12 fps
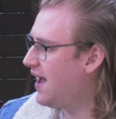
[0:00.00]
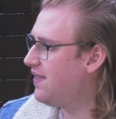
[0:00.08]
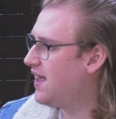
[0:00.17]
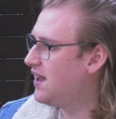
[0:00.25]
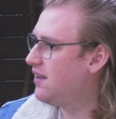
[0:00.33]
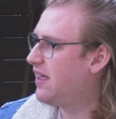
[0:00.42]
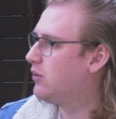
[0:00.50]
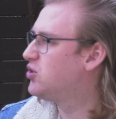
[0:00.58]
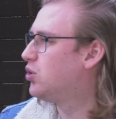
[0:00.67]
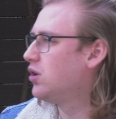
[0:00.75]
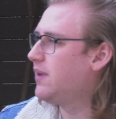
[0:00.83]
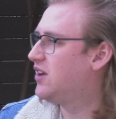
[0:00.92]
And then they were
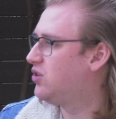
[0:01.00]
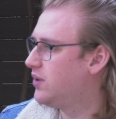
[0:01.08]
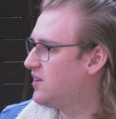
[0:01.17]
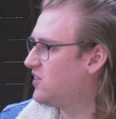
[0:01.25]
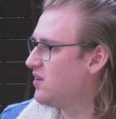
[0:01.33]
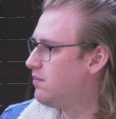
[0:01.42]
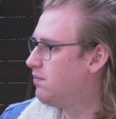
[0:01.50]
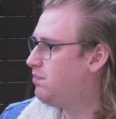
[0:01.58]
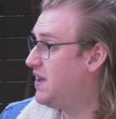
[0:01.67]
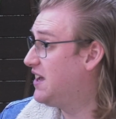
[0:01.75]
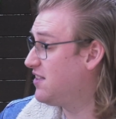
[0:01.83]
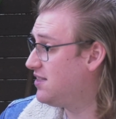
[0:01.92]
talking about doing some
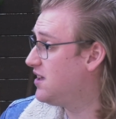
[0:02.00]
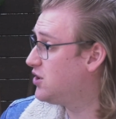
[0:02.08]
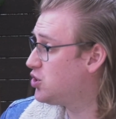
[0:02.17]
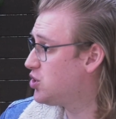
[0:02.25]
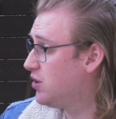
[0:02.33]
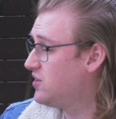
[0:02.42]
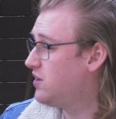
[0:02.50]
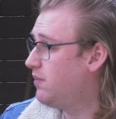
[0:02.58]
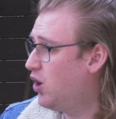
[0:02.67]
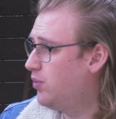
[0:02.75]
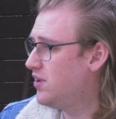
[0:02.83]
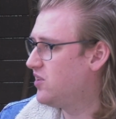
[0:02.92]
bigger theatre shows in
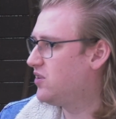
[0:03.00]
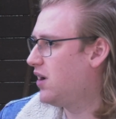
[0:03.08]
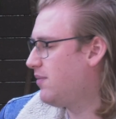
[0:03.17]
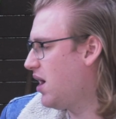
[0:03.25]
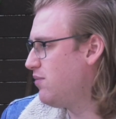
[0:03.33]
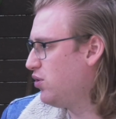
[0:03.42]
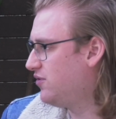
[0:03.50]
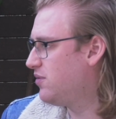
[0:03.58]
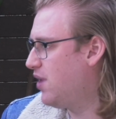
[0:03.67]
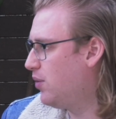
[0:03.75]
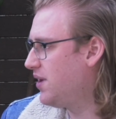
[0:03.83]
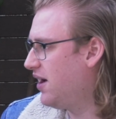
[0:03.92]
Melbourne, so I might move to
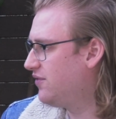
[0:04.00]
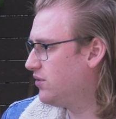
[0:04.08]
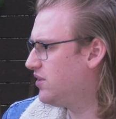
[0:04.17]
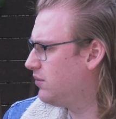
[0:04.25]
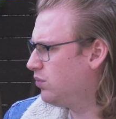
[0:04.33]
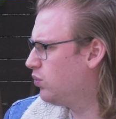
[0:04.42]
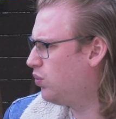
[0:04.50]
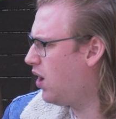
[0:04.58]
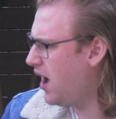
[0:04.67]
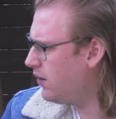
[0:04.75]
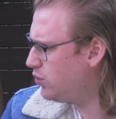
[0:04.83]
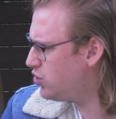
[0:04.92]
Melbourne afterwards.
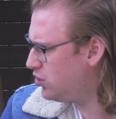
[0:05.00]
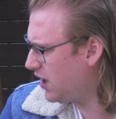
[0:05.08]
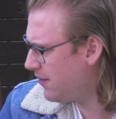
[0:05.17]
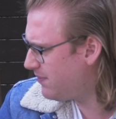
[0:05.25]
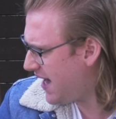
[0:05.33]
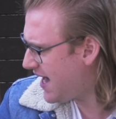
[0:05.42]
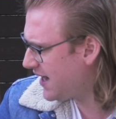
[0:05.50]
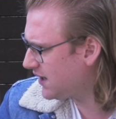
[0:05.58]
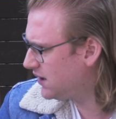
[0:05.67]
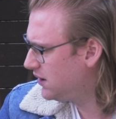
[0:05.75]
Why would you come back?